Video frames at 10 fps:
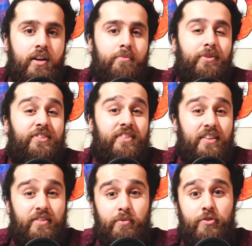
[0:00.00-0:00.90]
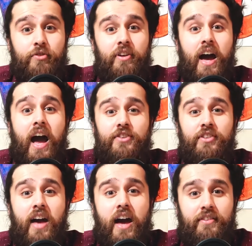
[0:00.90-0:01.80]
but Sesame Street
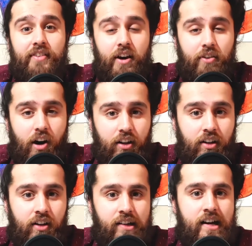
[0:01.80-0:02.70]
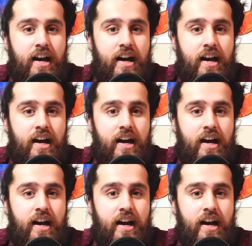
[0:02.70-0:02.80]
actually had a town hall.